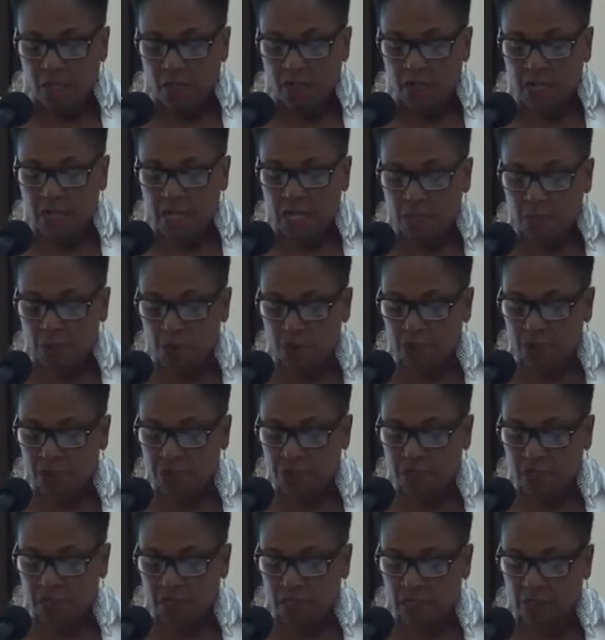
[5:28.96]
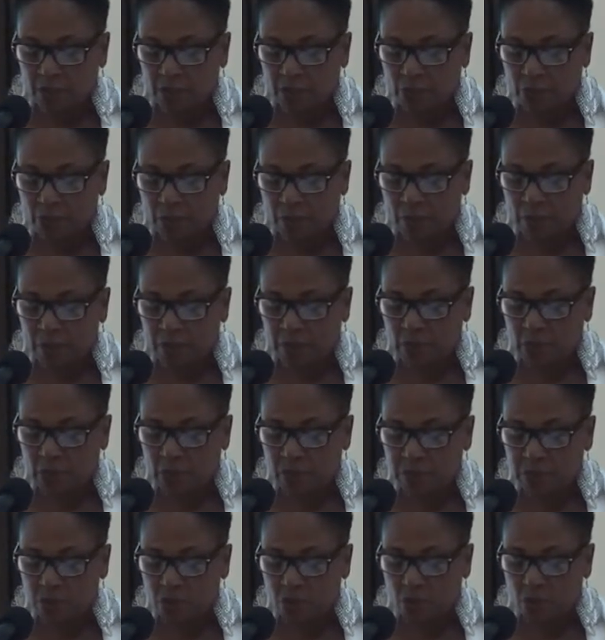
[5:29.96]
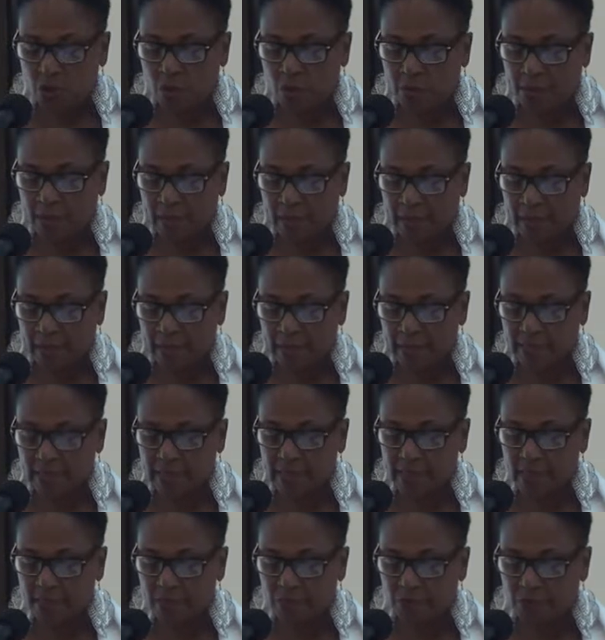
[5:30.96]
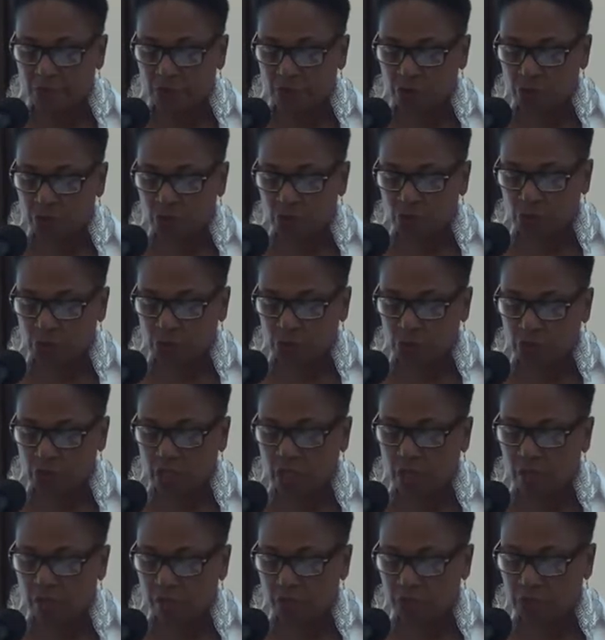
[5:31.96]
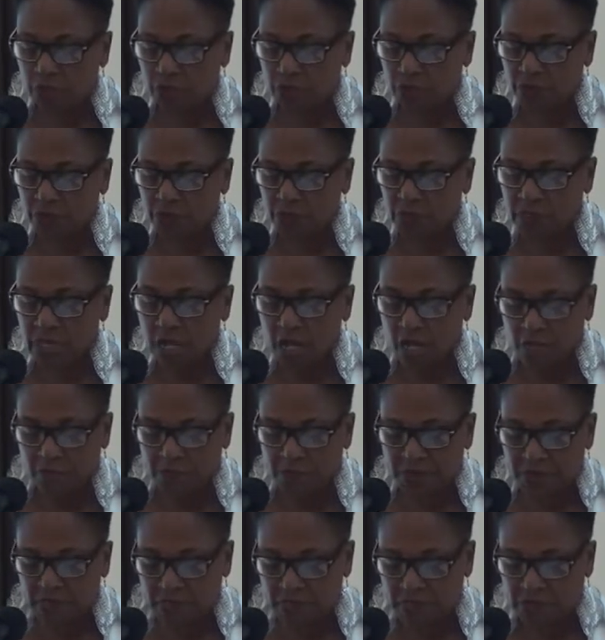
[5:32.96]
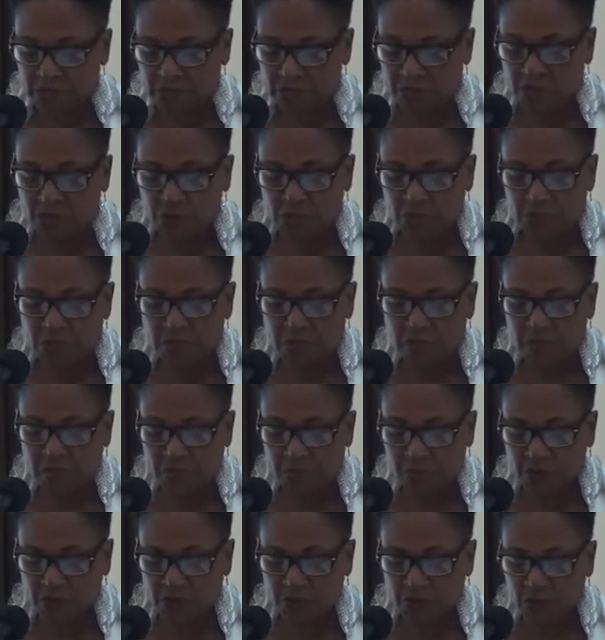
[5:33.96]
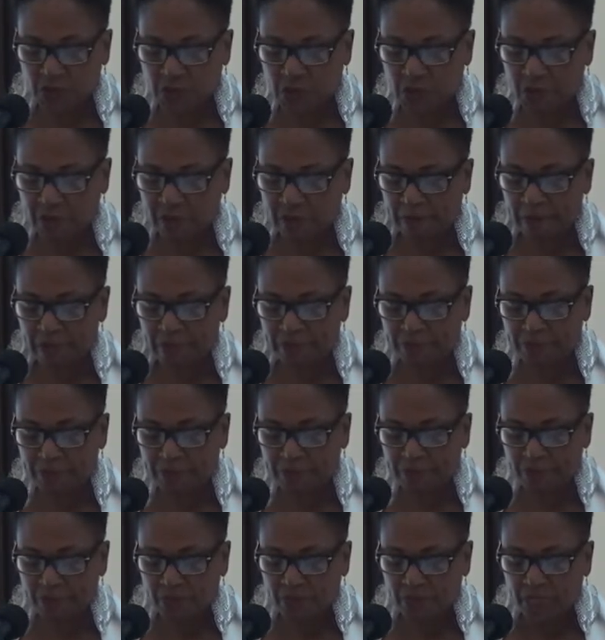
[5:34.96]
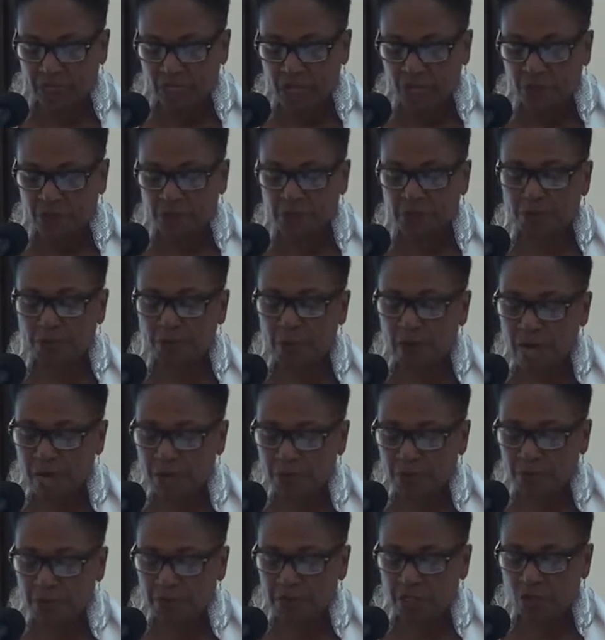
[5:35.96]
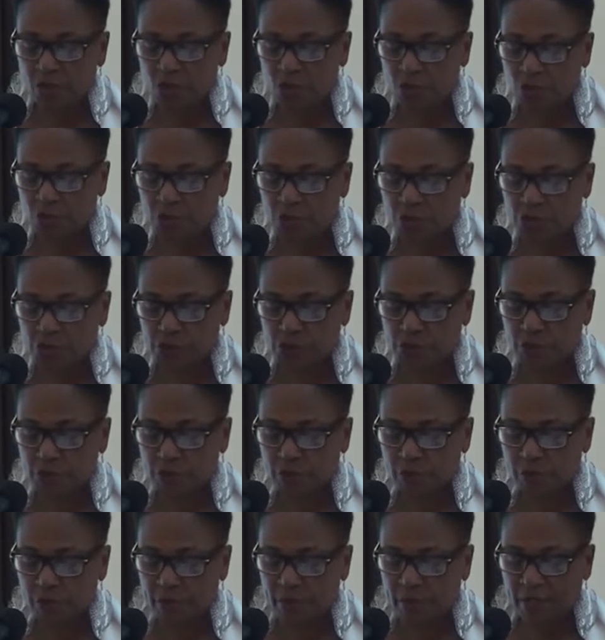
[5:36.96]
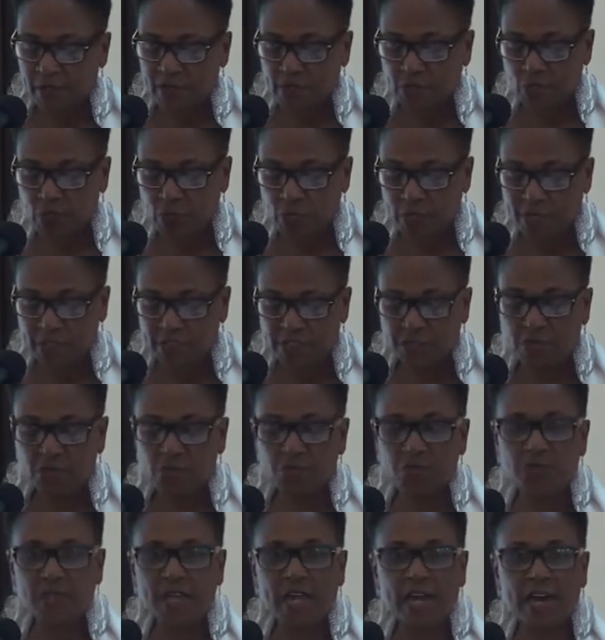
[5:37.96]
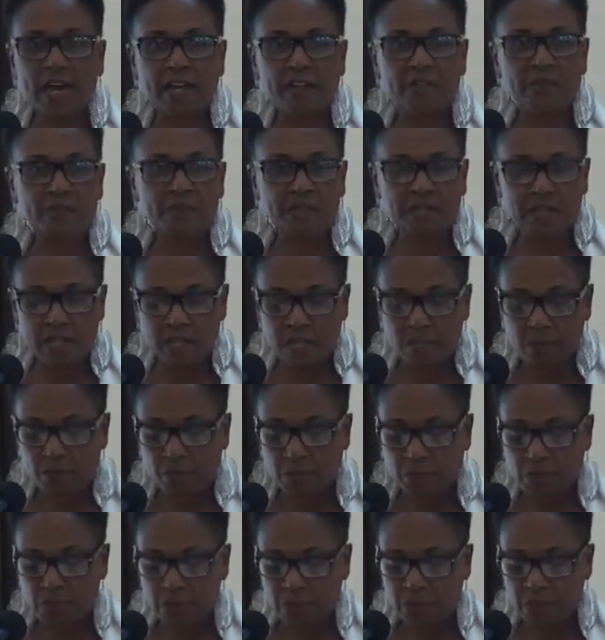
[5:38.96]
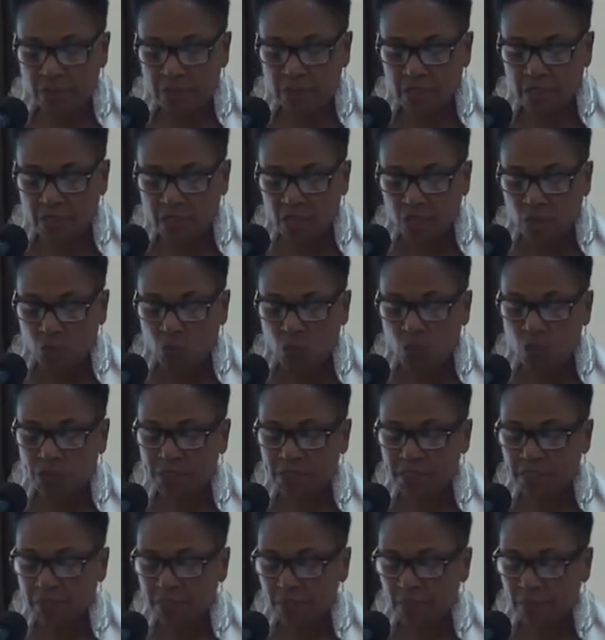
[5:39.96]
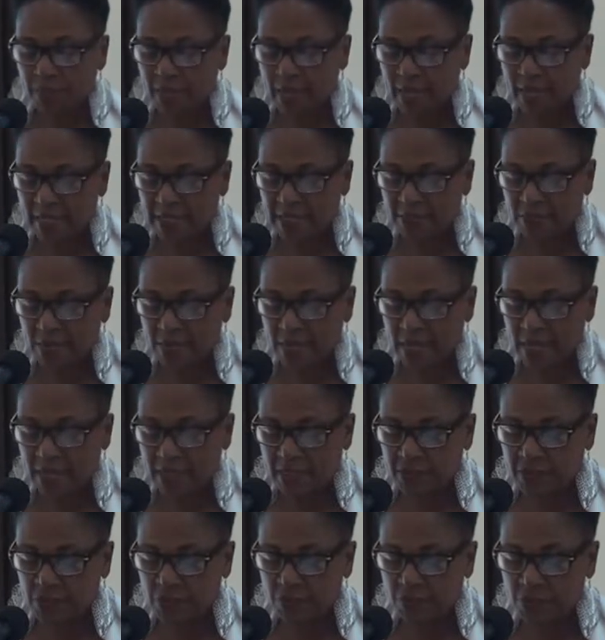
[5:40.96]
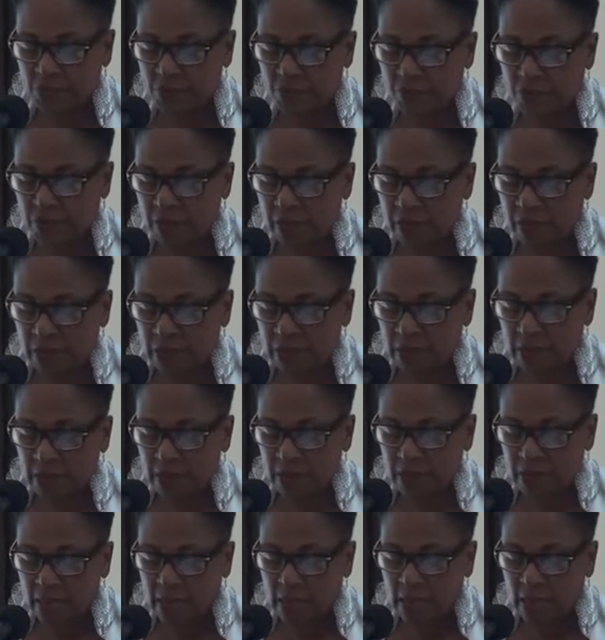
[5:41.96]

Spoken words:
The neighborhood that I grew up in was all black, except for an older couple, the Thompsons, who lived next door. There's probably a whole story about the whites moving out of the neighborhood once the blacks began to move in.